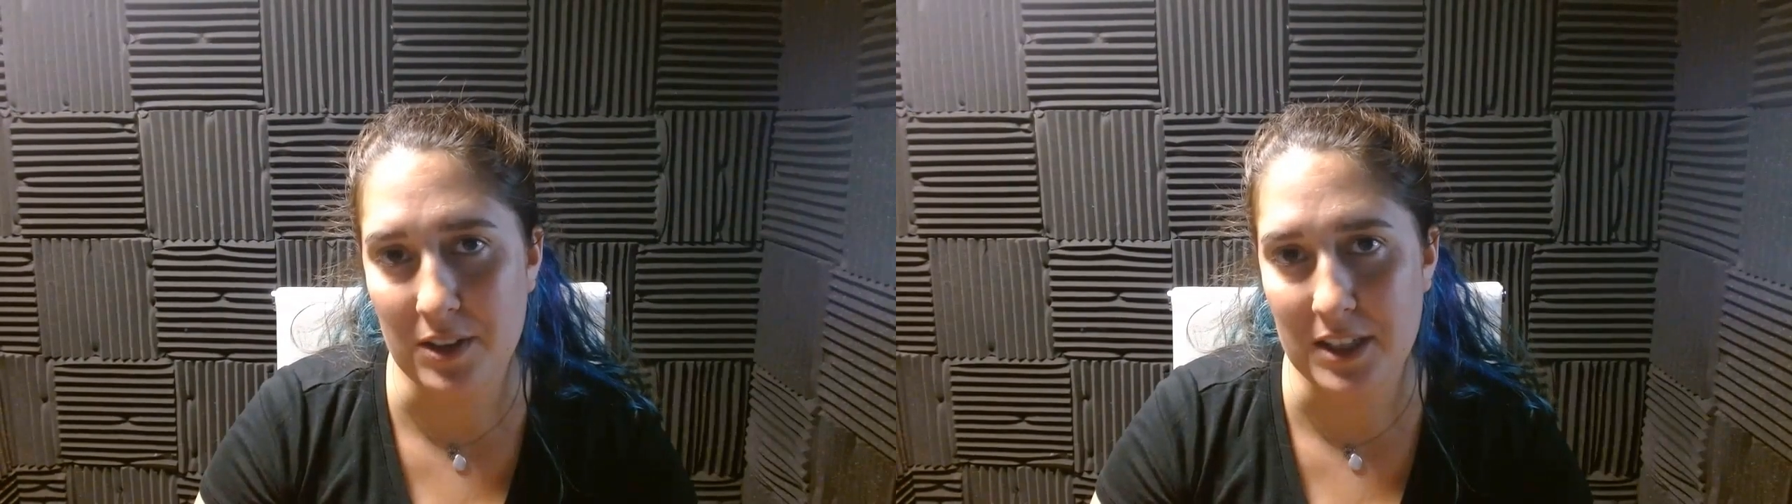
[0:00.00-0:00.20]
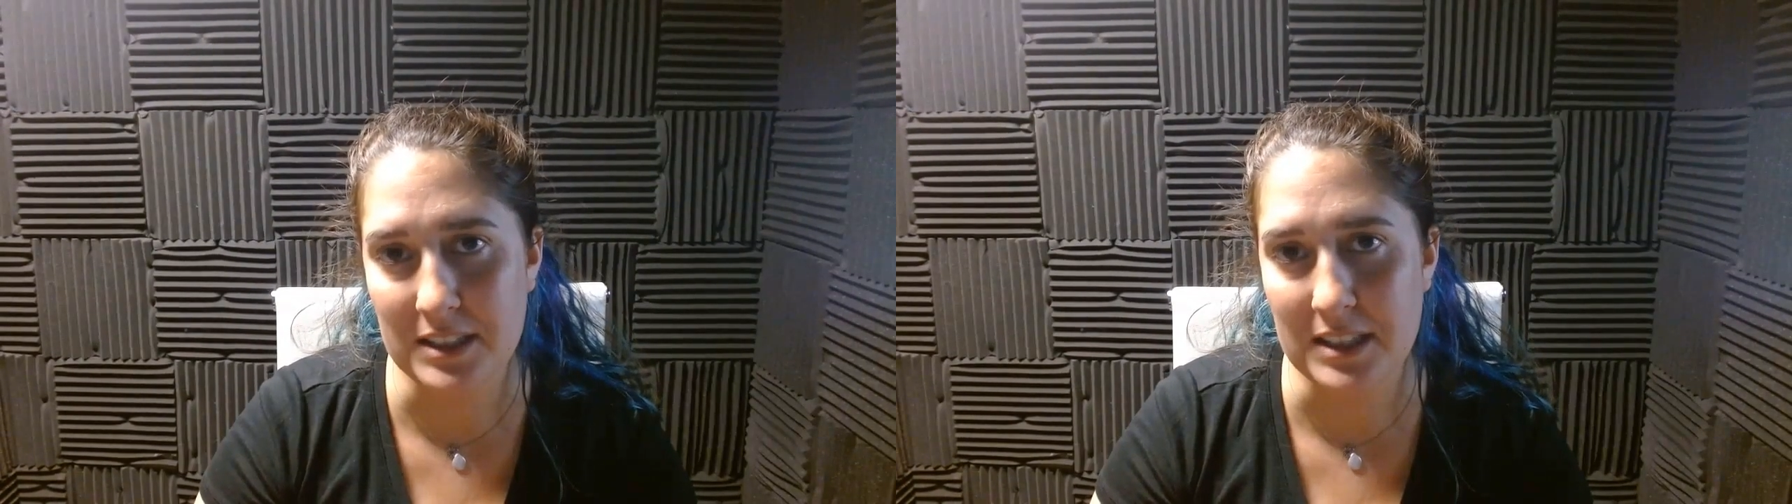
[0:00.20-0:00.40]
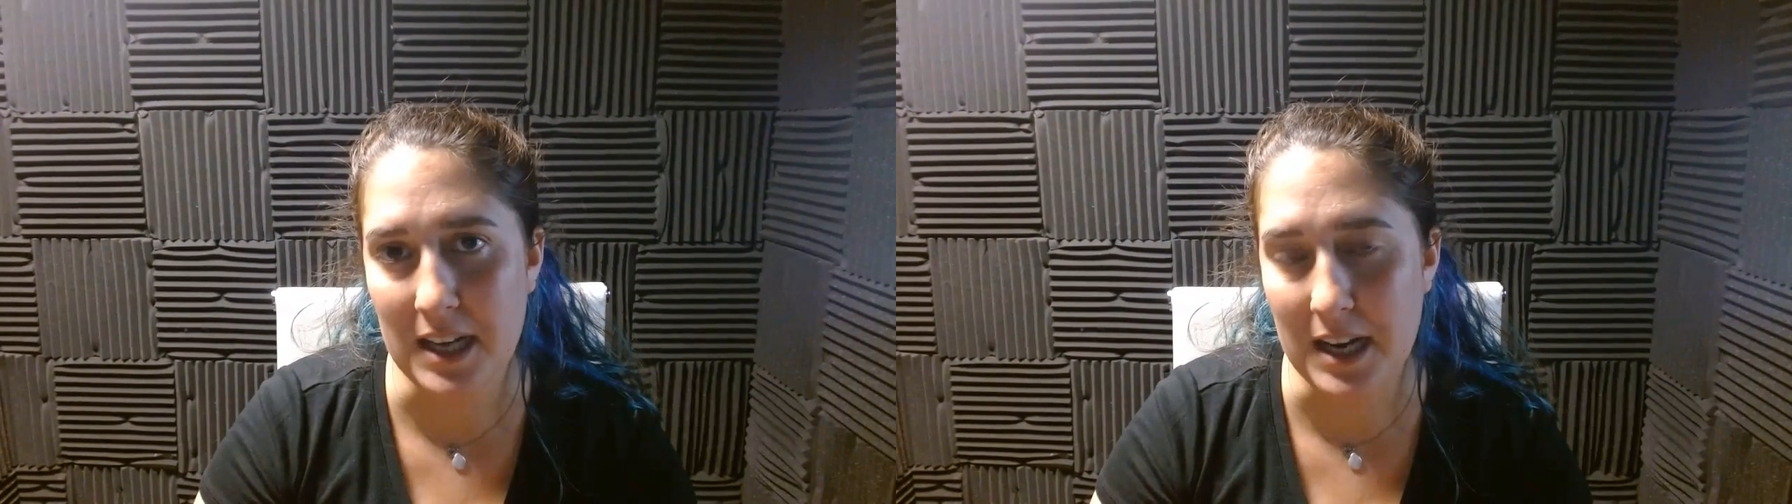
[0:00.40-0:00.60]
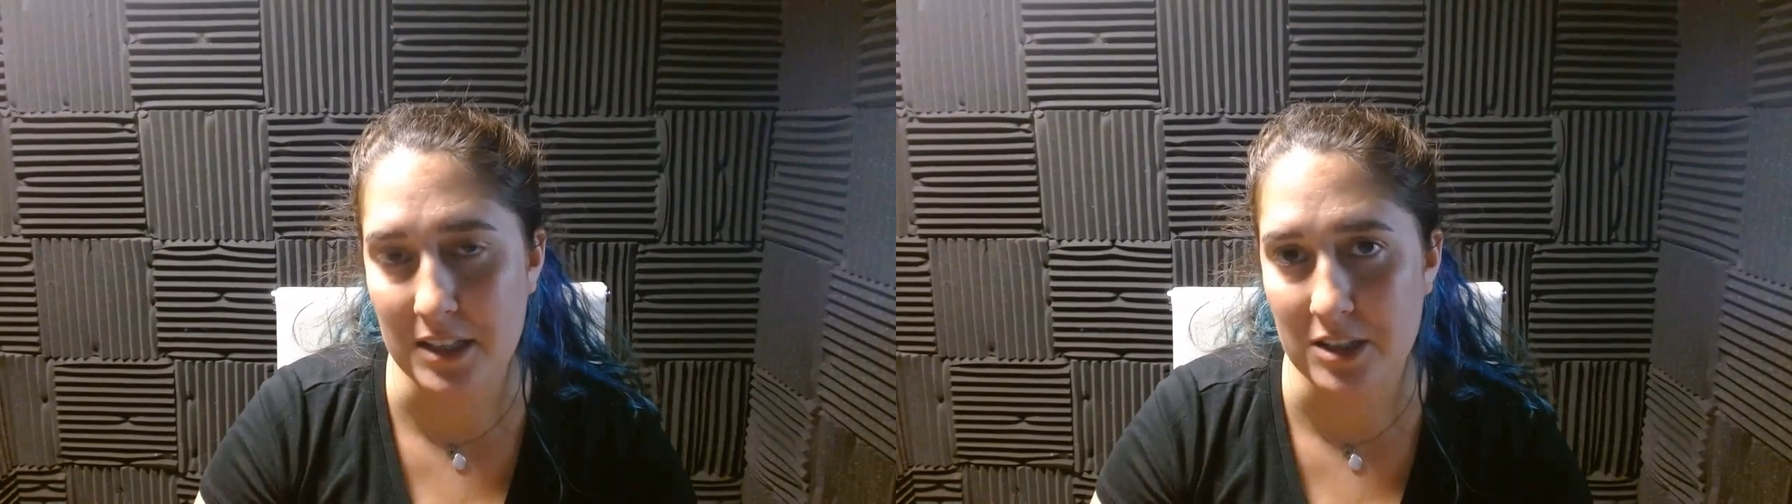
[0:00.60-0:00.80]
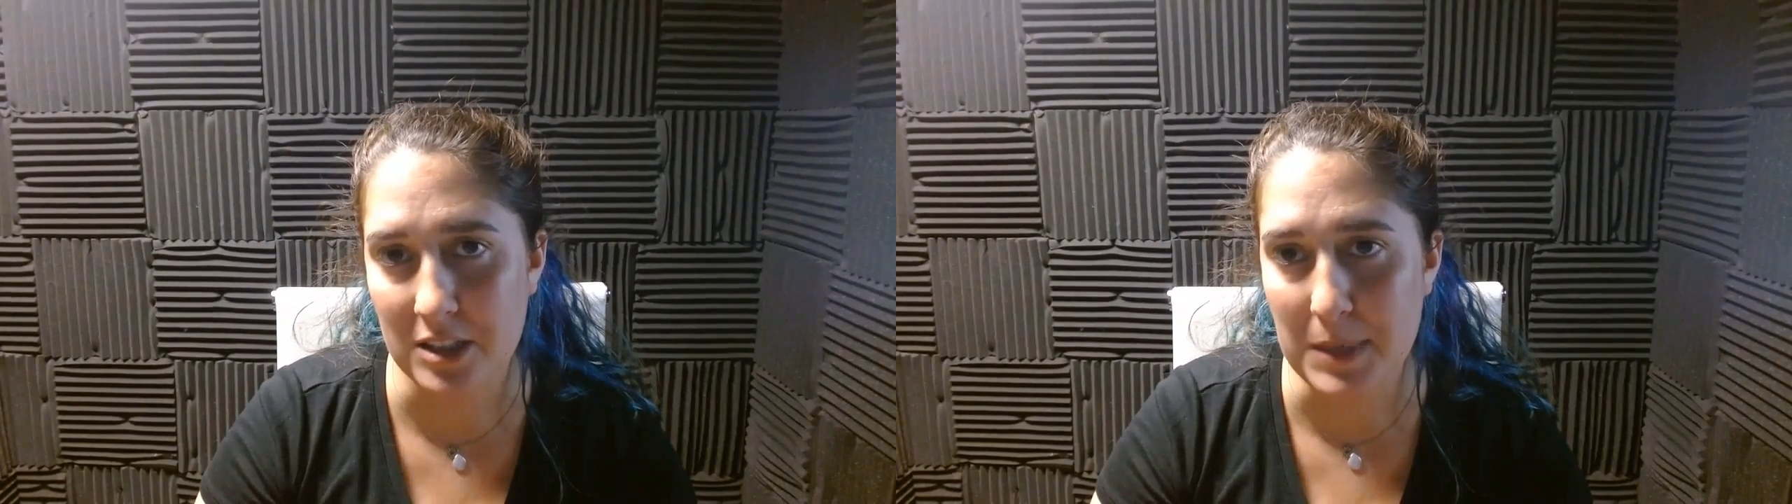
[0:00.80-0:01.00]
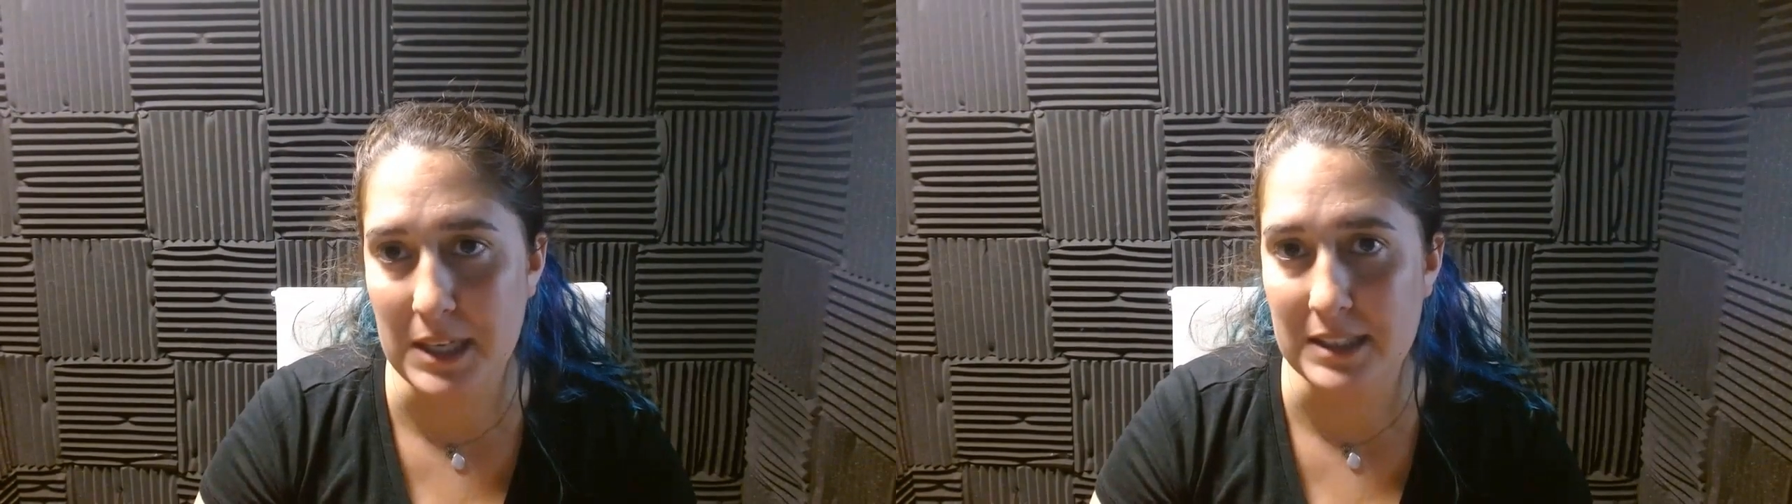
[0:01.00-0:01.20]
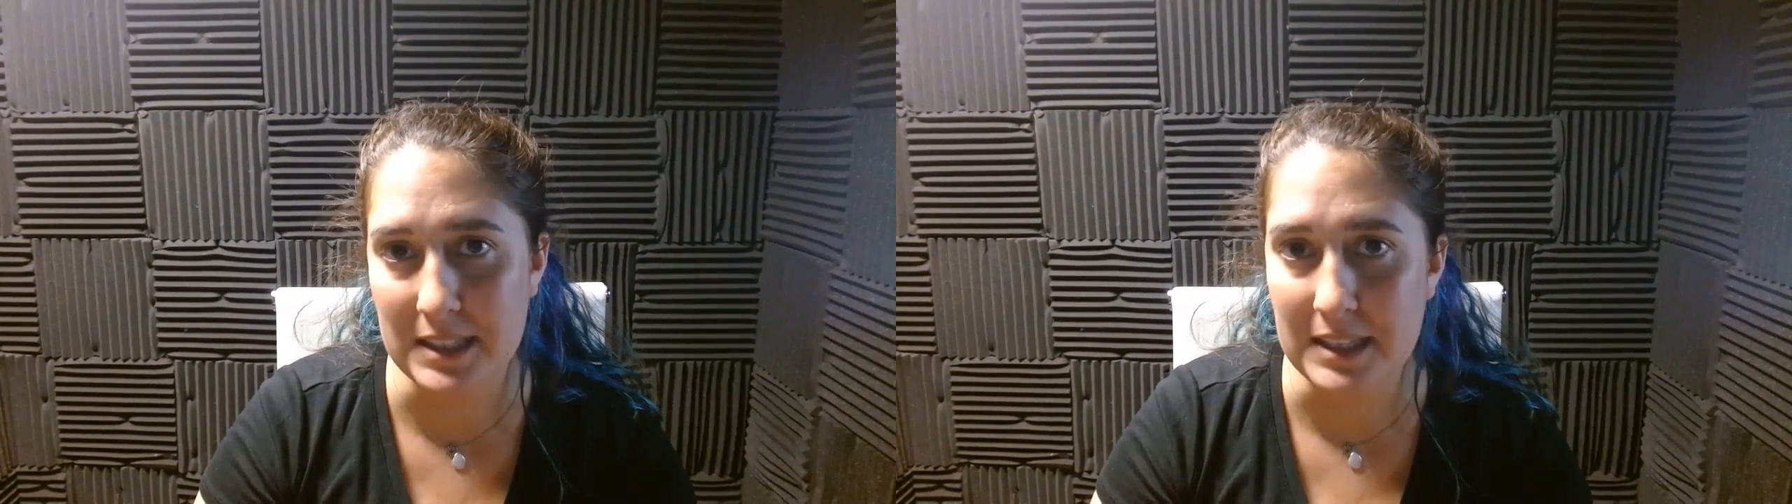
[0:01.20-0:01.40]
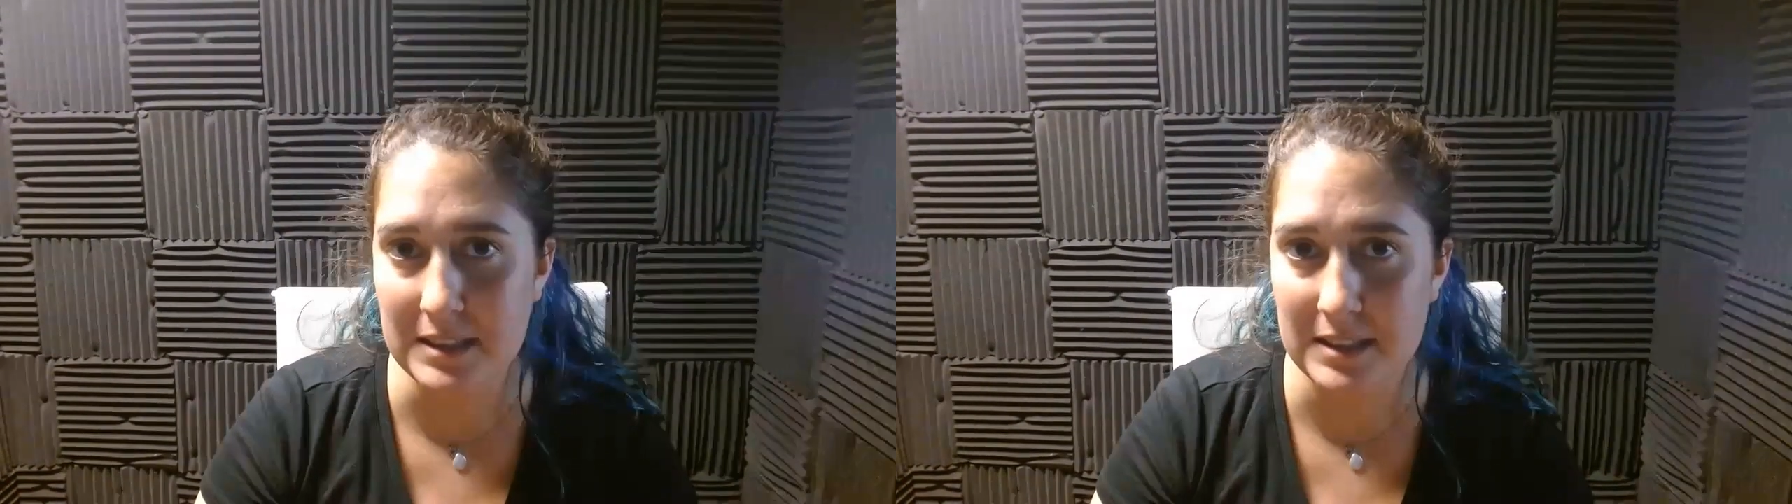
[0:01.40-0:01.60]
the things that actually make
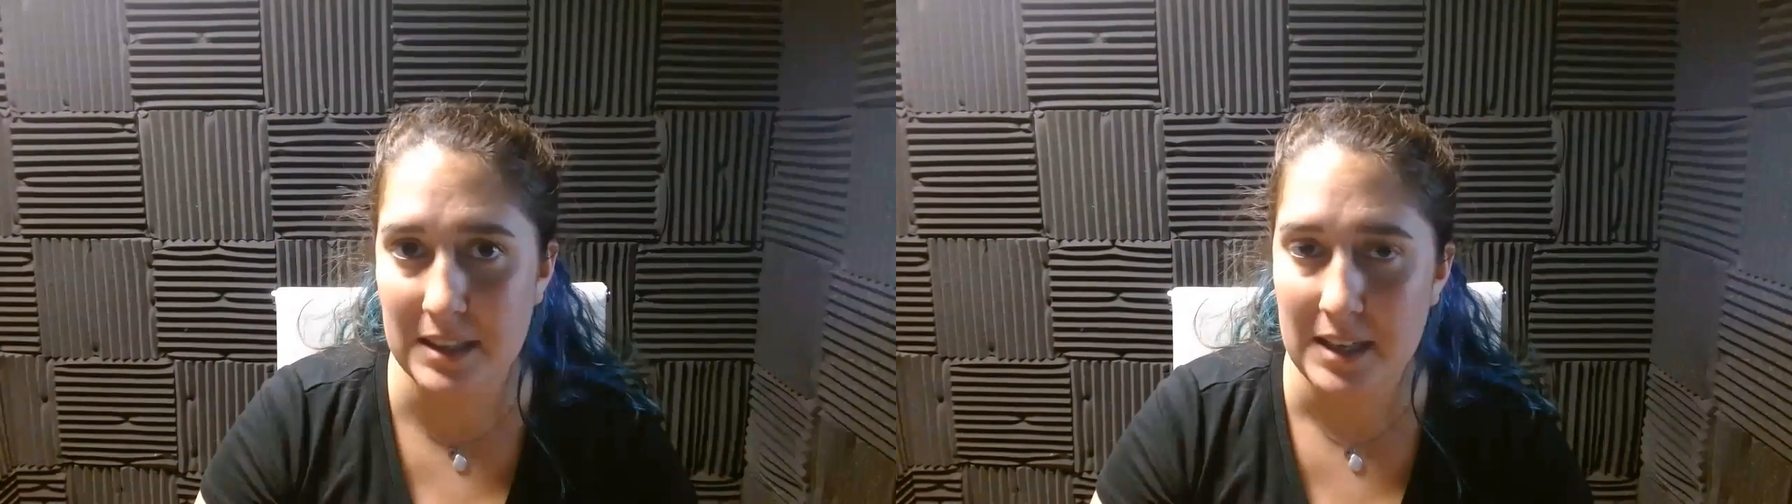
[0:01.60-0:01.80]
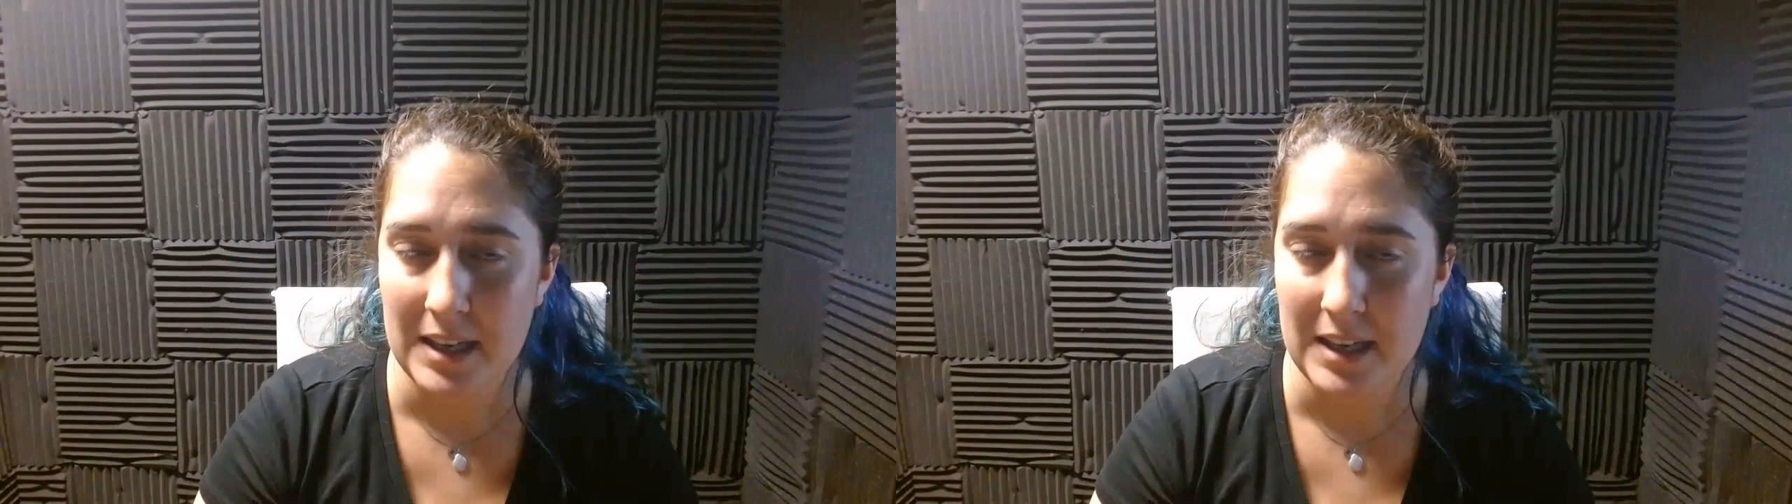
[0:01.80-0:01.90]
sense.